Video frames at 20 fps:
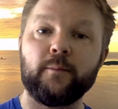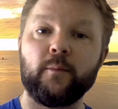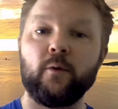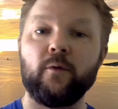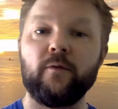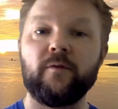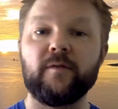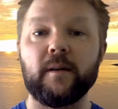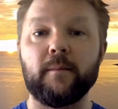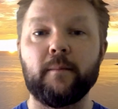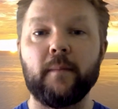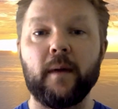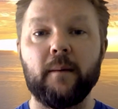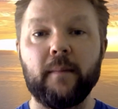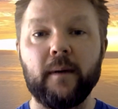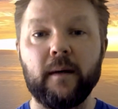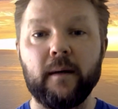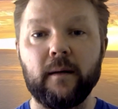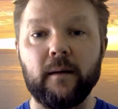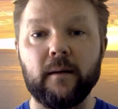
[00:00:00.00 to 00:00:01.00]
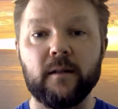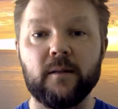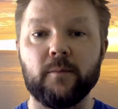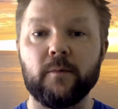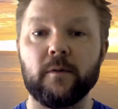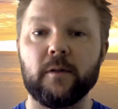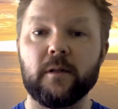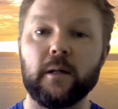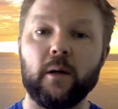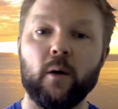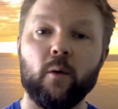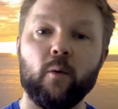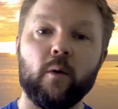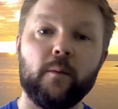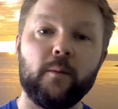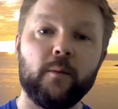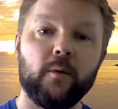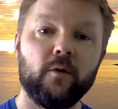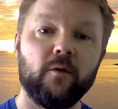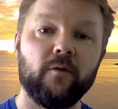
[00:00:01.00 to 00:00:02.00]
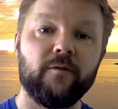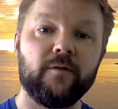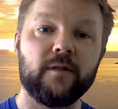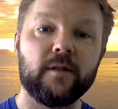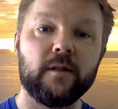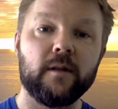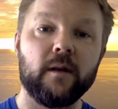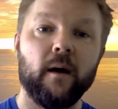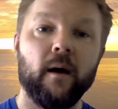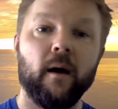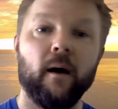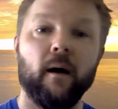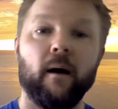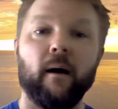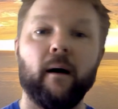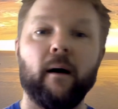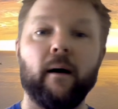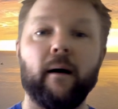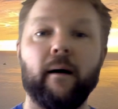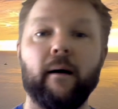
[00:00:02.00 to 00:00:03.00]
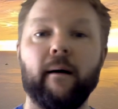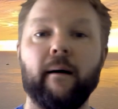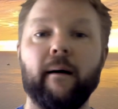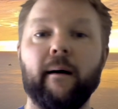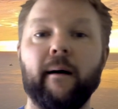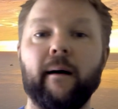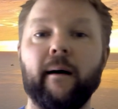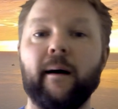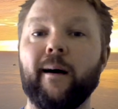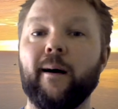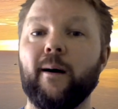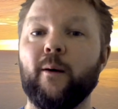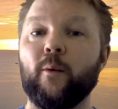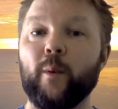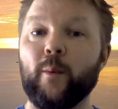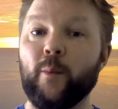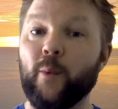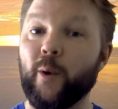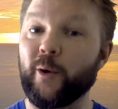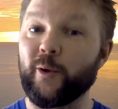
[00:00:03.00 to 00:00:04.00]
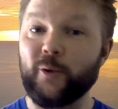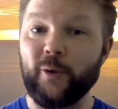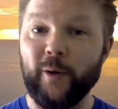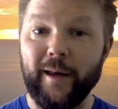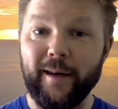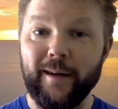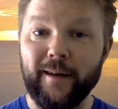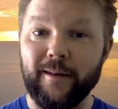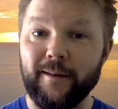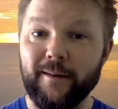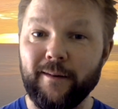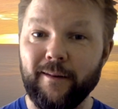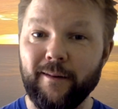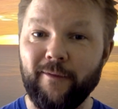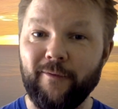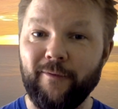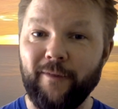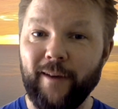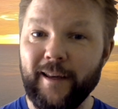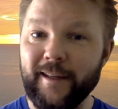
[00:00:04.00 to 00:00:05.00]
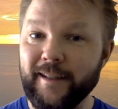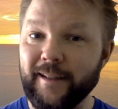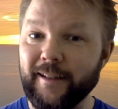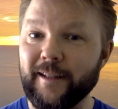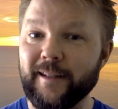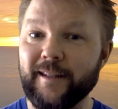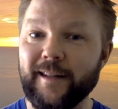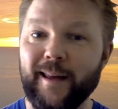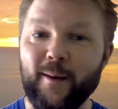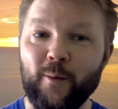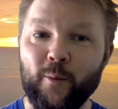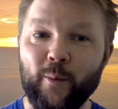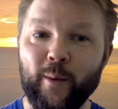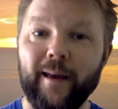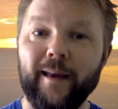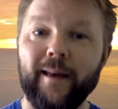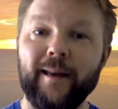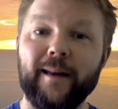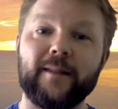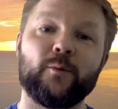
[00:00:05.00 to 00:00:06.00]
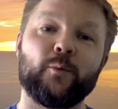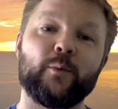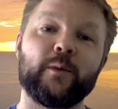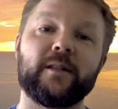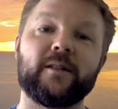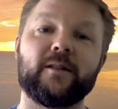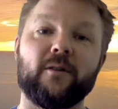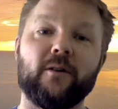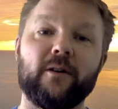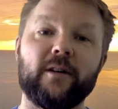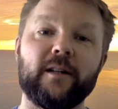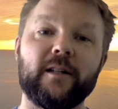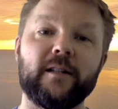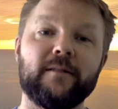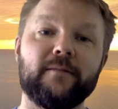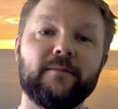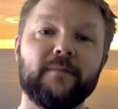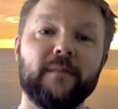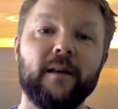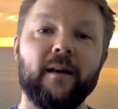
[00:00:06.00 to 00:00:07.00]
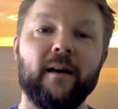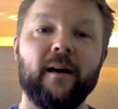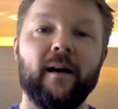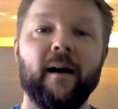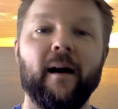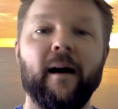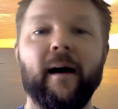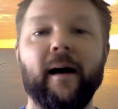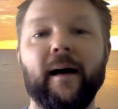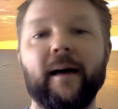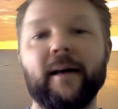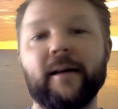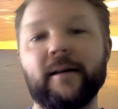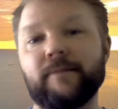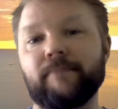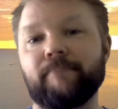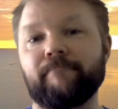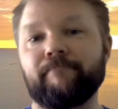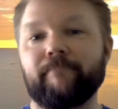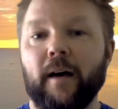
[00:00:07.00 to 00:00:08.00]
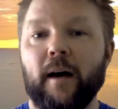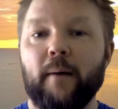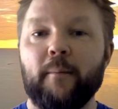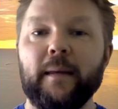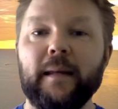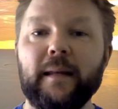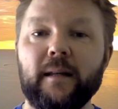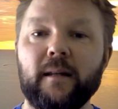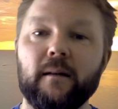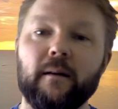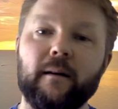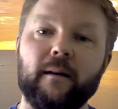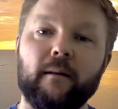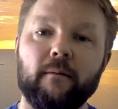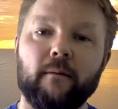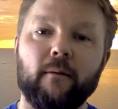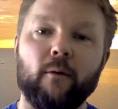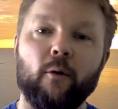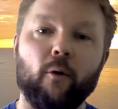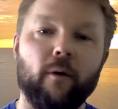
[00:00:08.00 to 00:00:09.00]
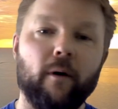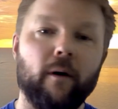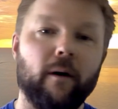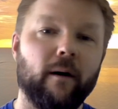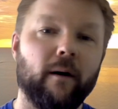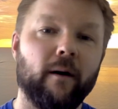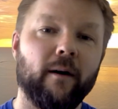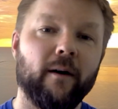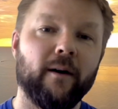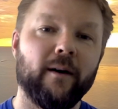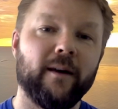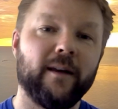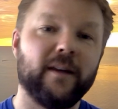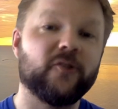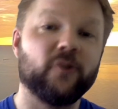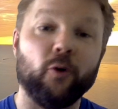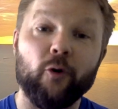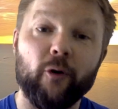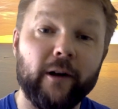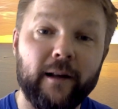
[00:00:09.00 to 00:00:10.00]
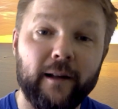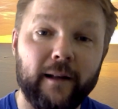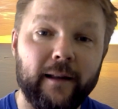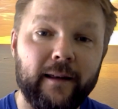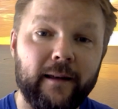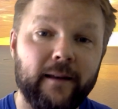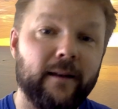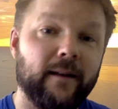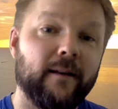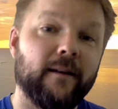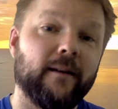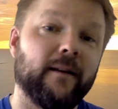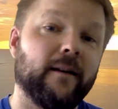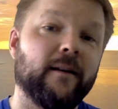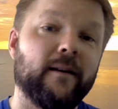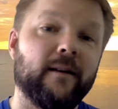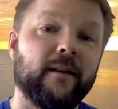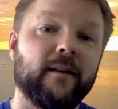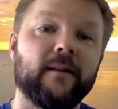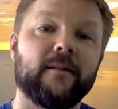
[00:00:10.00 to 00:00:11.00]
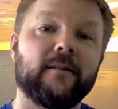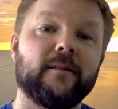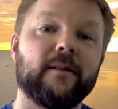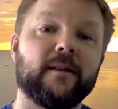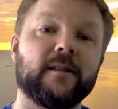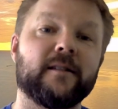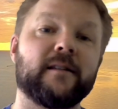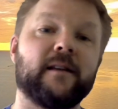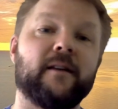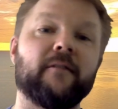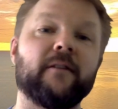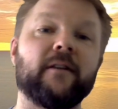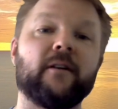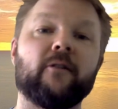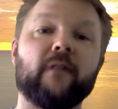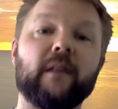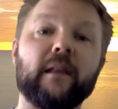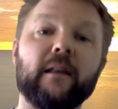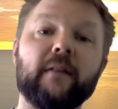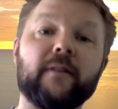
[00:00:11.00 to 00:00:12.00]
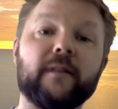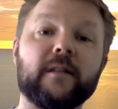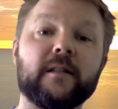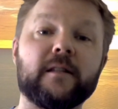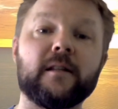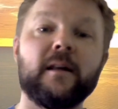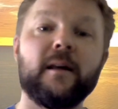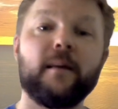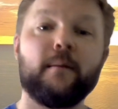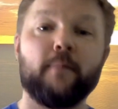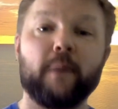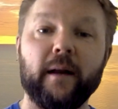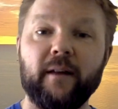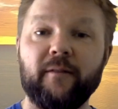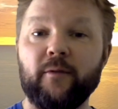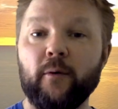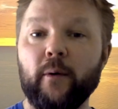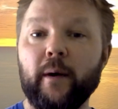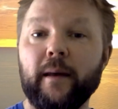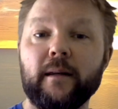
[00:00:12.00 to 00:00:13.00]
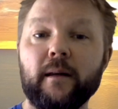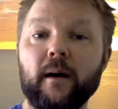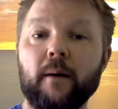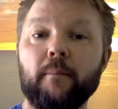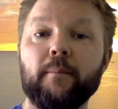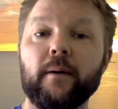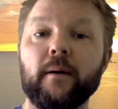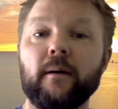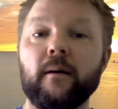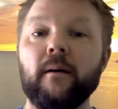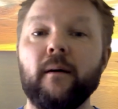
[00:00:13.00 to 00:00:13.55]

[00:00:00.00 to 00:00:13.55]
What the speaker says: moves and maybe slower moves. We want to end facing the same way as we started, and I mean, historically it doesn't have any relevance, but if you end up